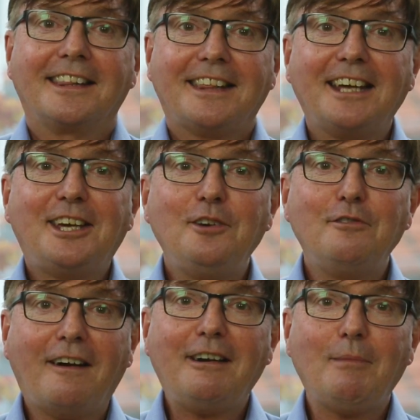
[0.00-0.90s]
Thank you
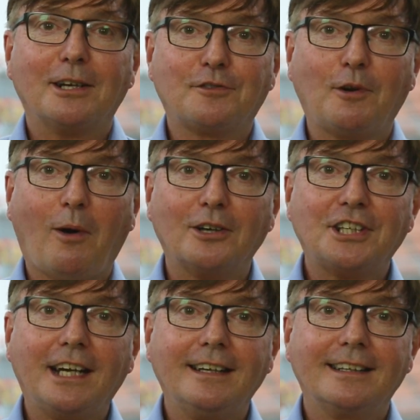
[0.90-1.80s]
very much for
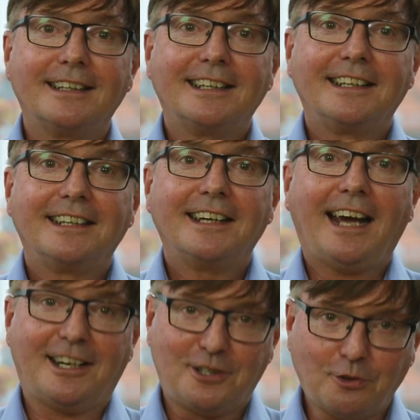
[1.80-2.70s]
watching,
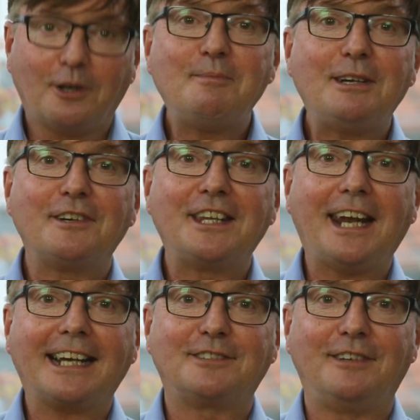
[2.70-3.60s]
and join me for the
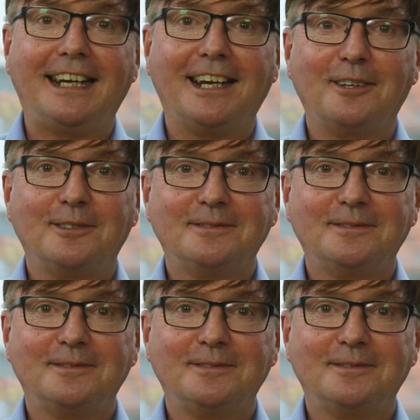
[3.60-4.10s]
next video.